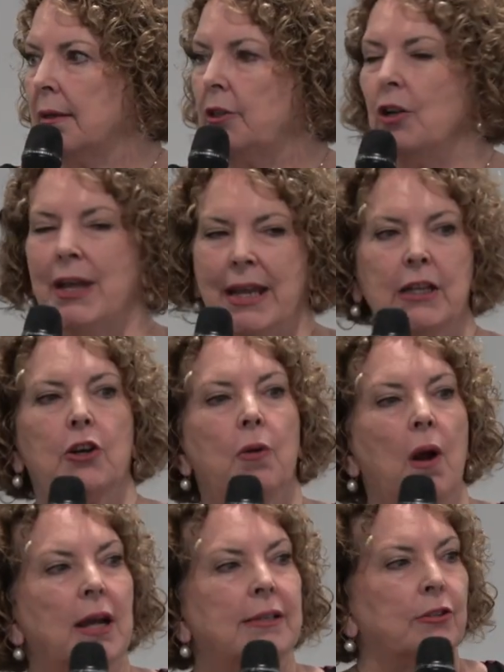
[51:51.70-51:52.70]
You're in
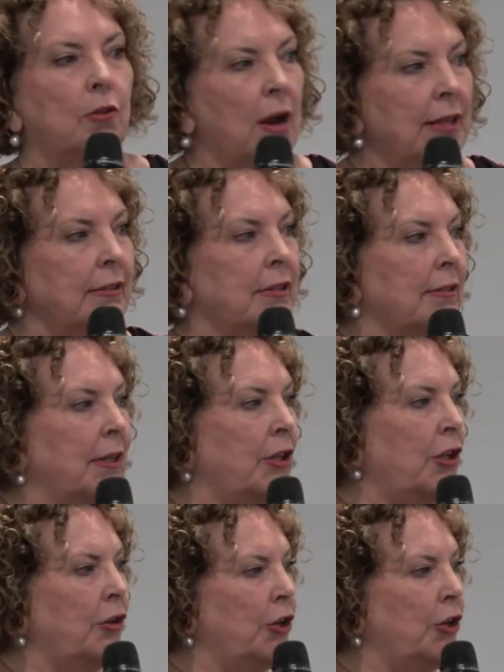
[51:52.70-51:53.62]
Christ. Christ is in you.